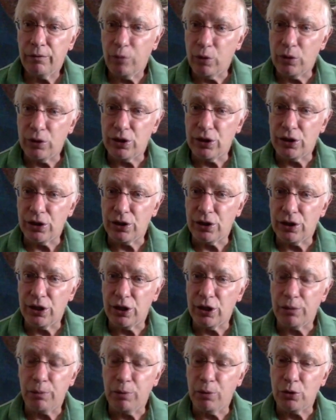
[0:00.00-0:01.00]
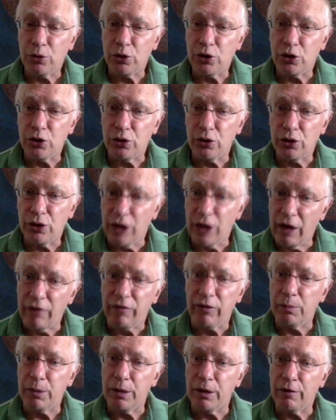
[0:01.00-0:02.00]
forces as opposed to
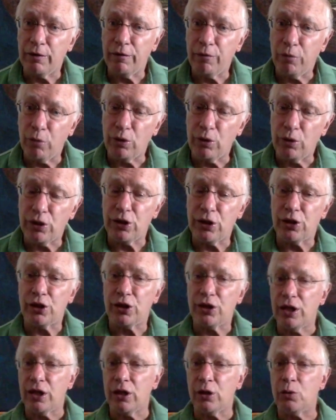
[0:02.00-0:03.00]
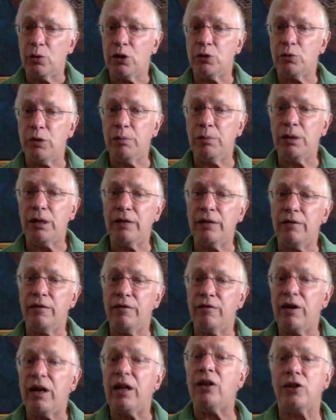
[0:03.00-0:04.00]
government forces. In other words, we believe
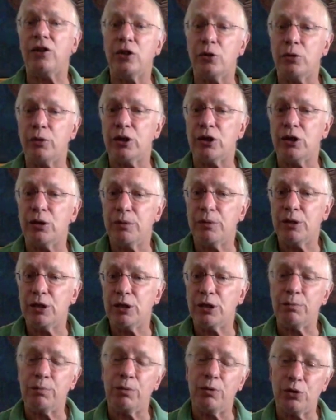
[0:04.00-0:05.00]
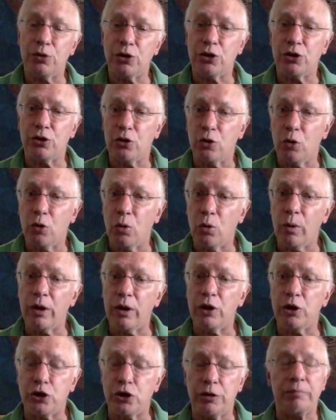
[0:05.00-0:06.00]
in voluntarism as opposed to
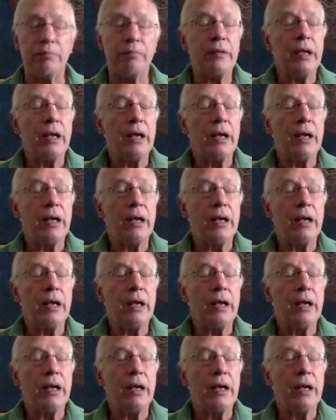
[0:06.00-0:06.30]
coercion.